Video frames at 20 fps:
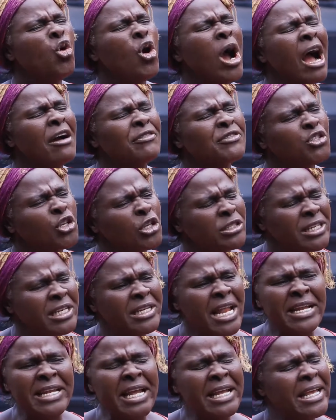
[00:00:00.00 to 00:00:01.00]
You have
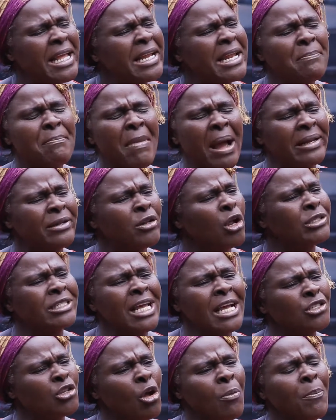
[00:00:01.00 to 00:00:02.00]
succeeded in killing my
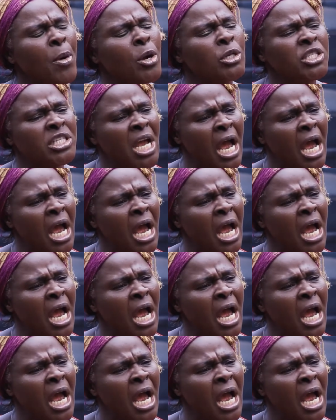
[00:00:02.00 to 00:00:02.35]
daughter's unborn